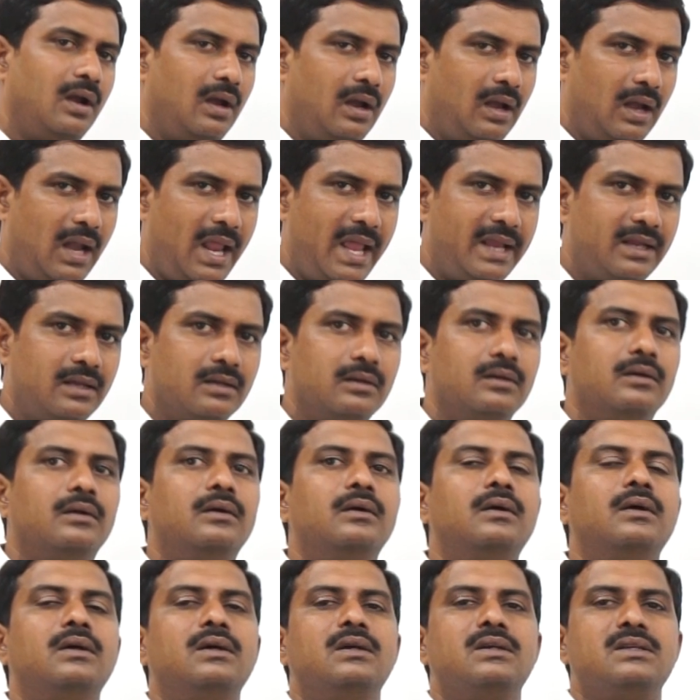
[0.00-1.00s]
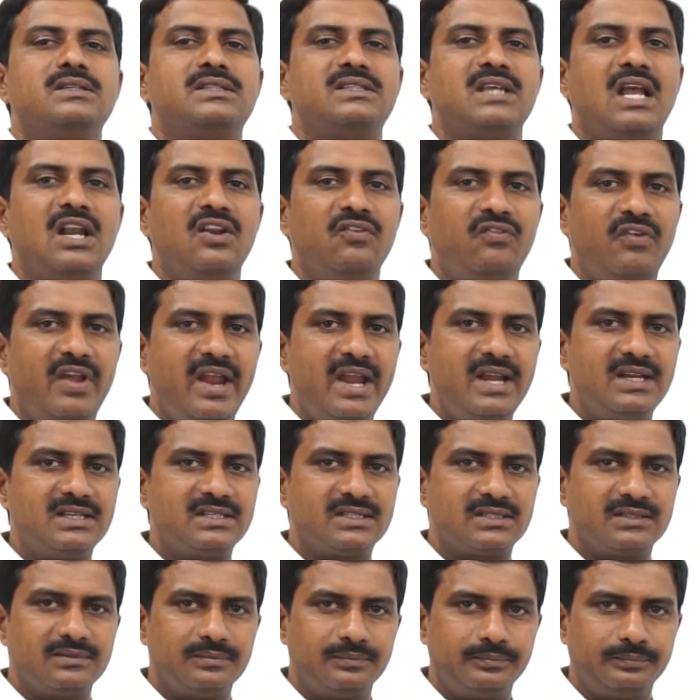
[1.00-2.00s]
like
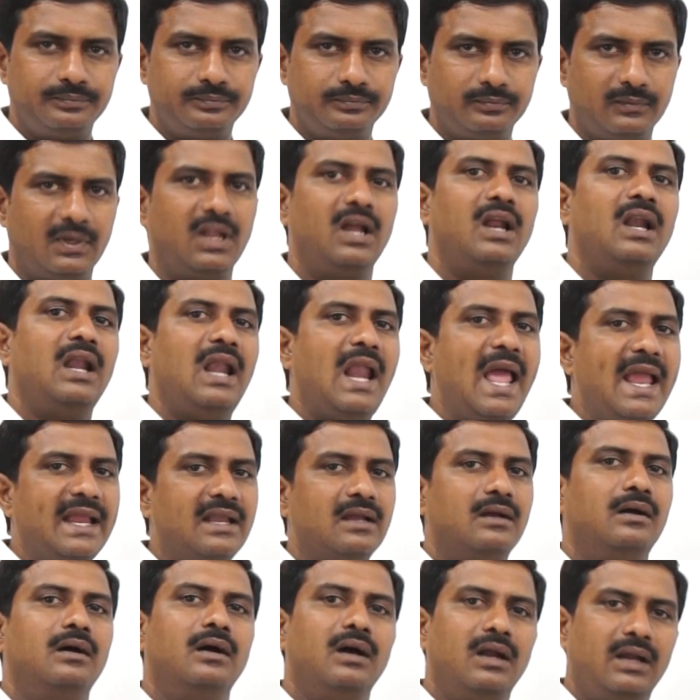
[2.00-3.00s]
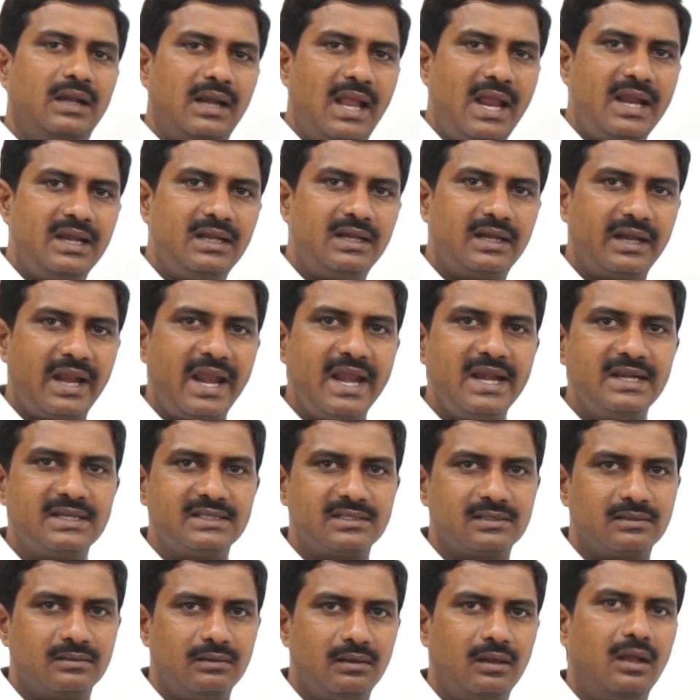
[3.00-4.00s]
sulfates, like
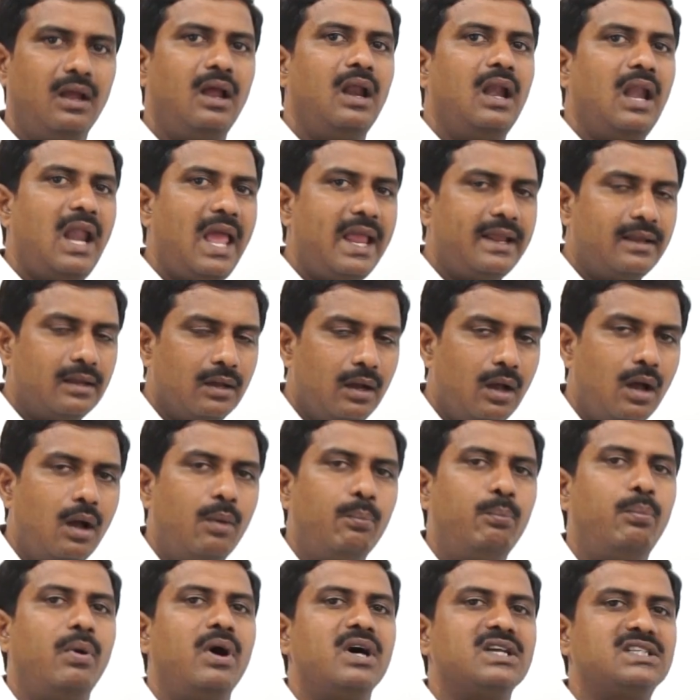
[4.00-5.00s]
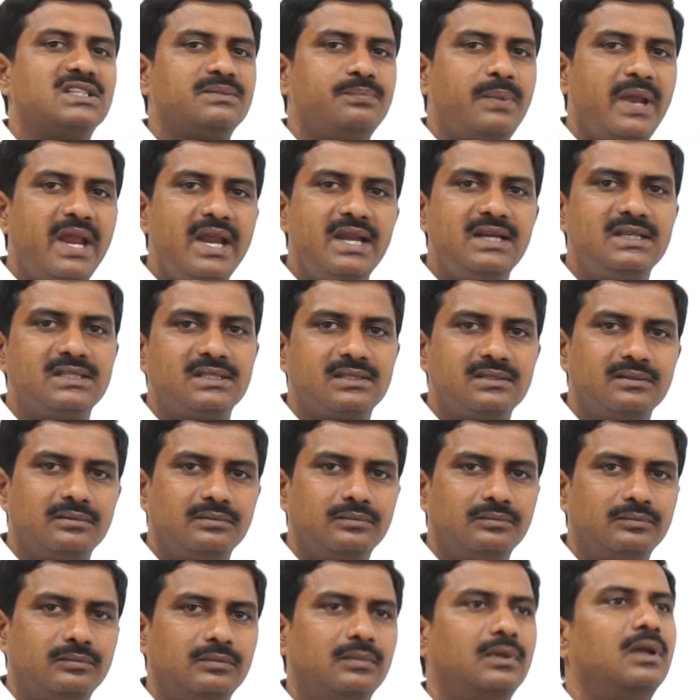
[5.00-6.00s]
nitrates, like phosphates.
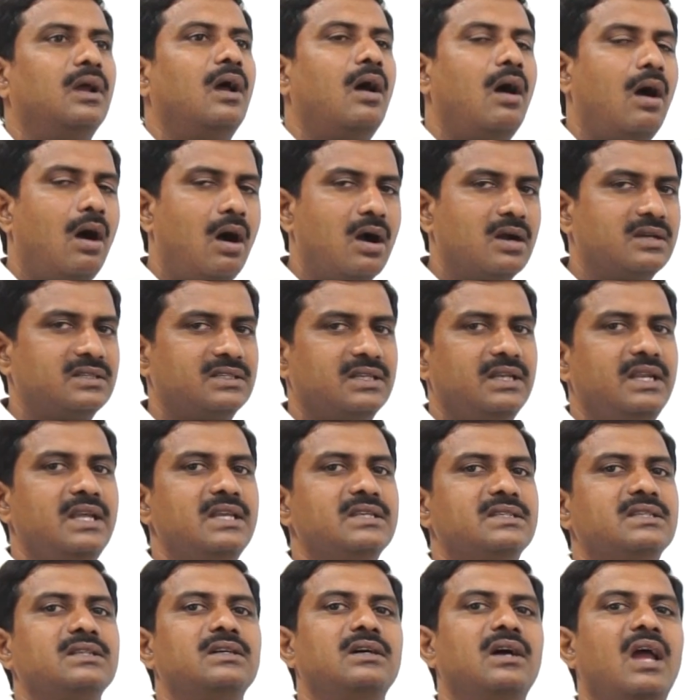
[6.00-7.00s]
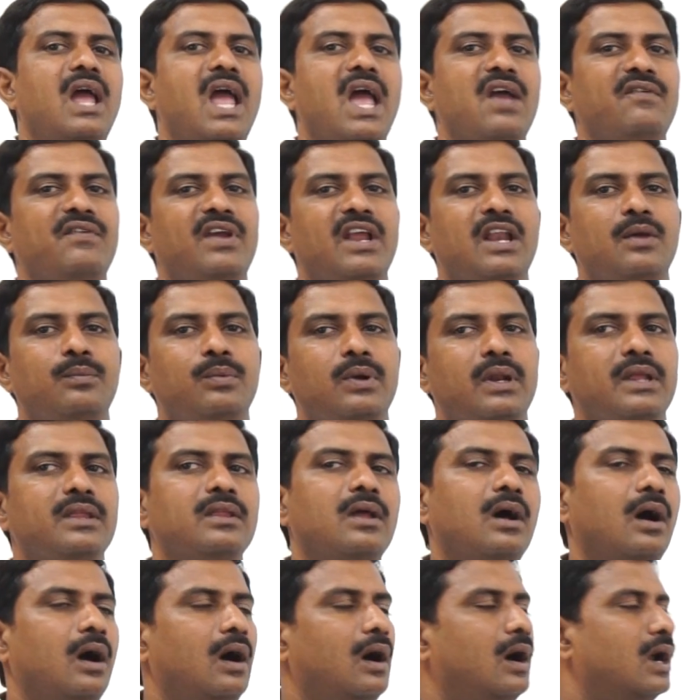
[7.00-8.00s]
Oxygen is available in
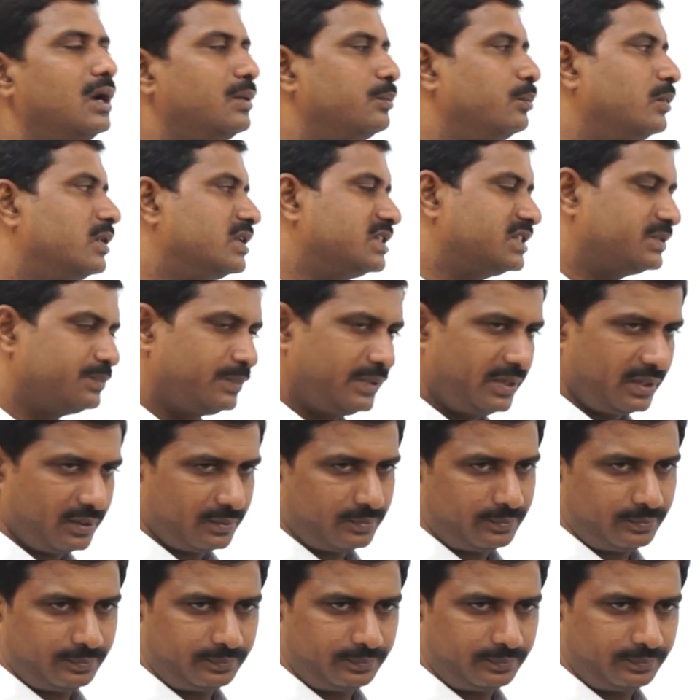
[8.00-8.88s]
the atmosphere.